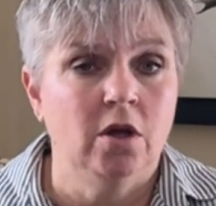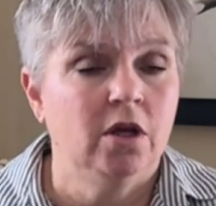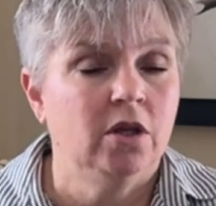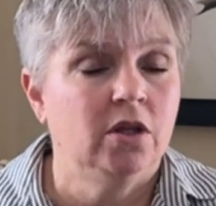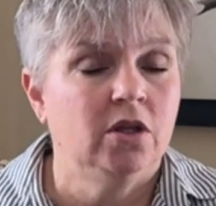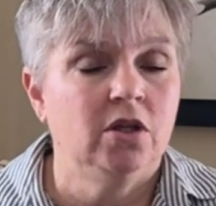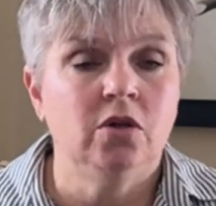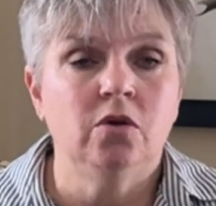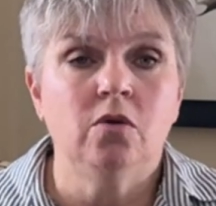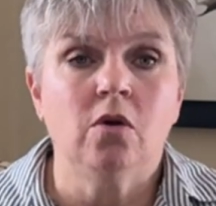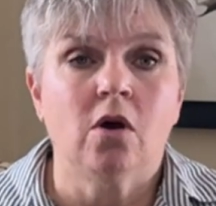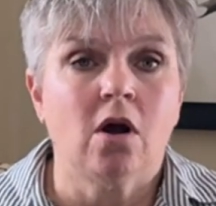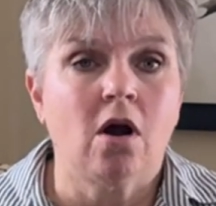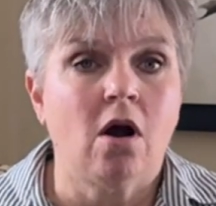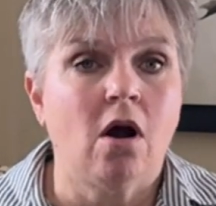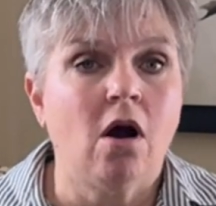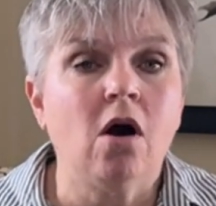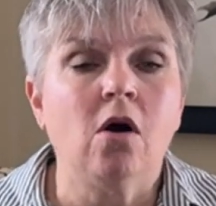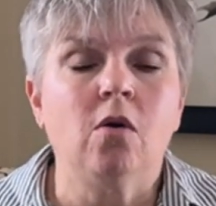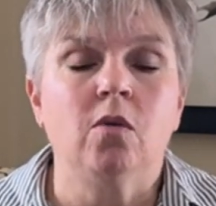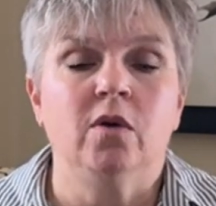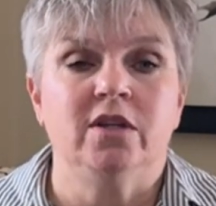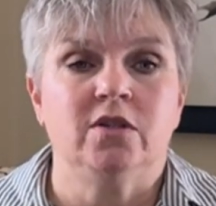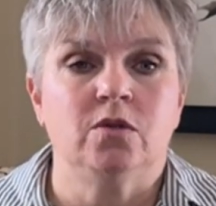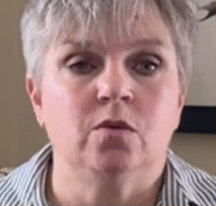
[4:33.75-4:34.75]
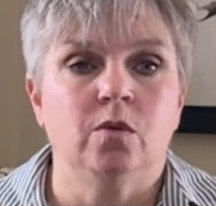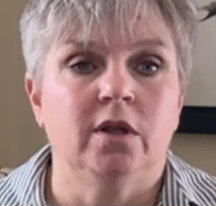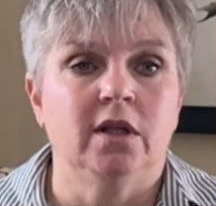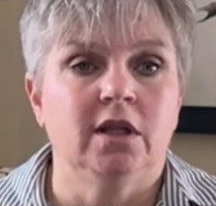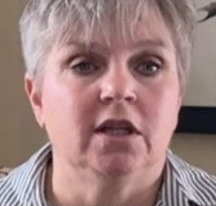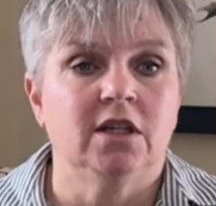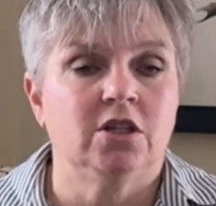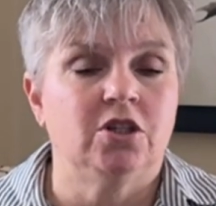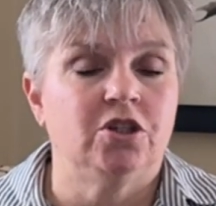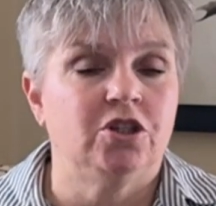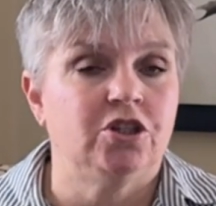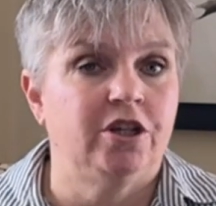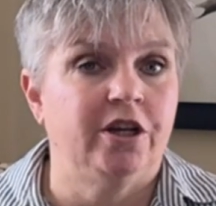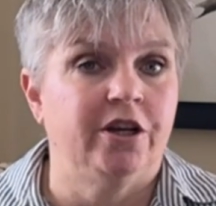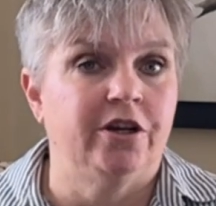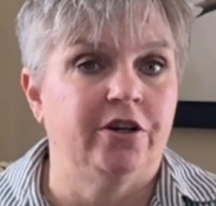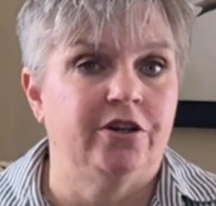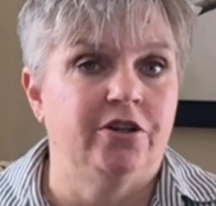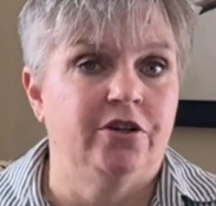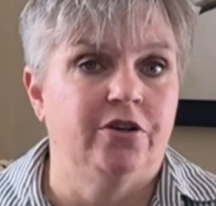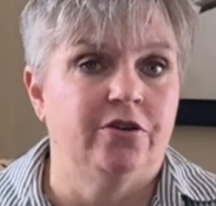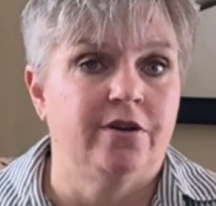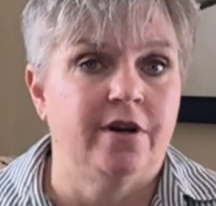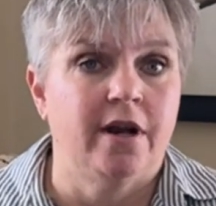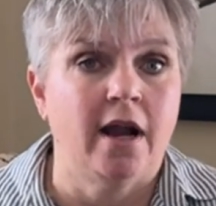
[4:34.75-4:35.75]
You are always willing to share
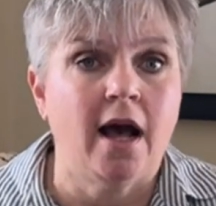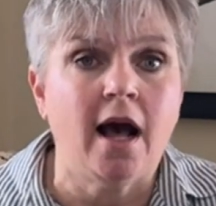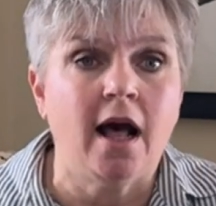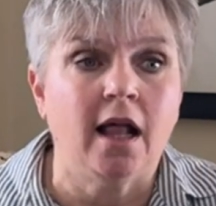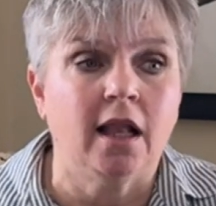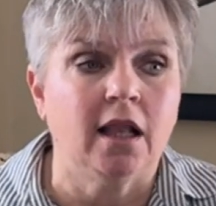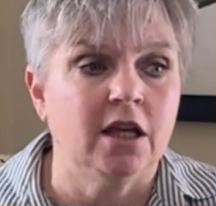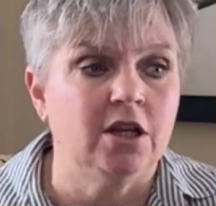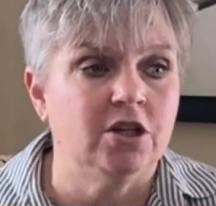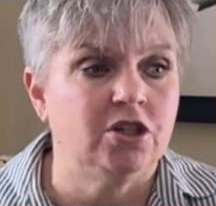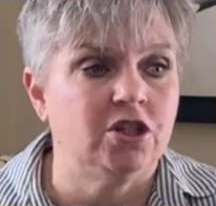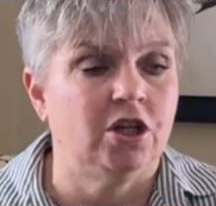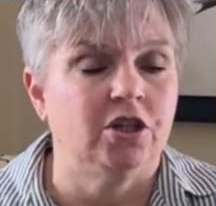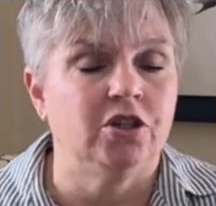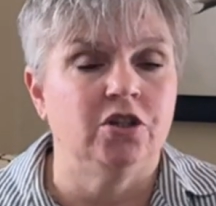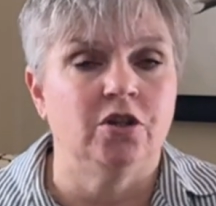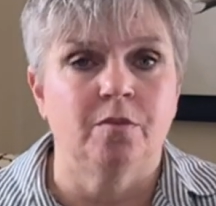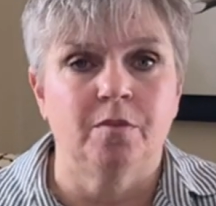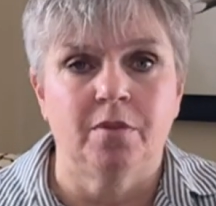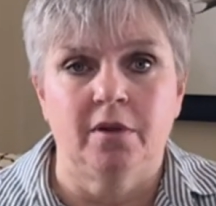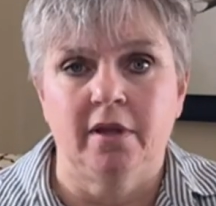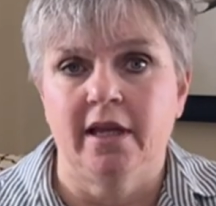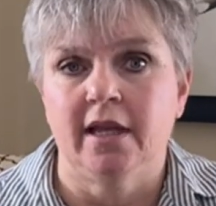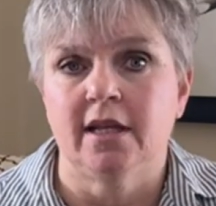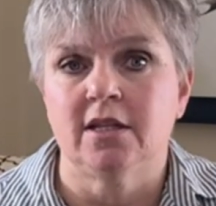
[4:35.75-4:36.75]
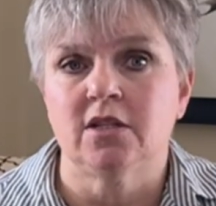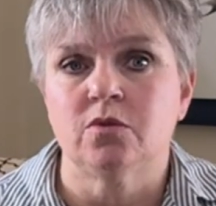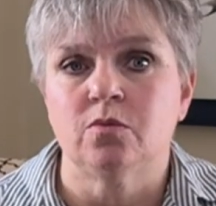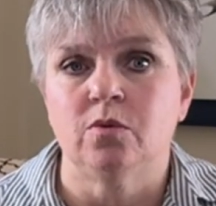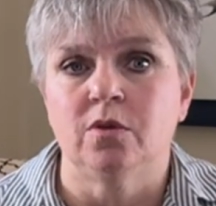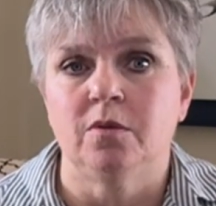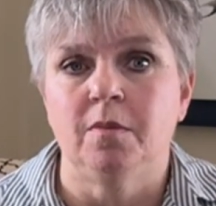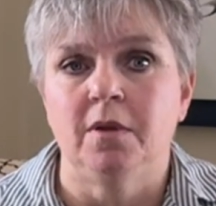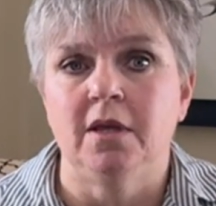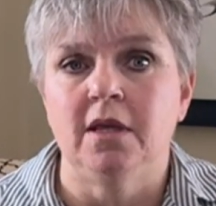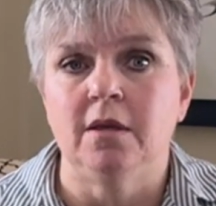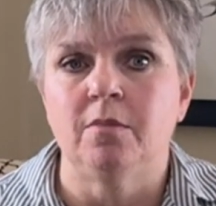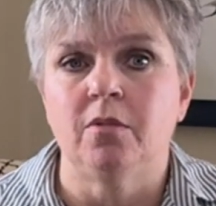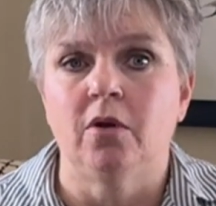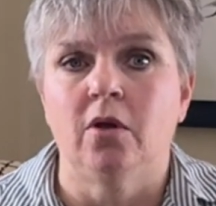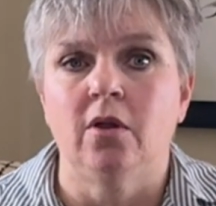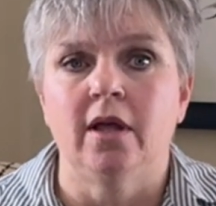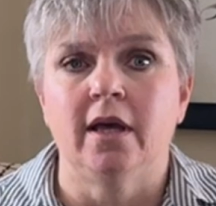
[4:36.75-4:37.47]
your knowledge and your plants with people.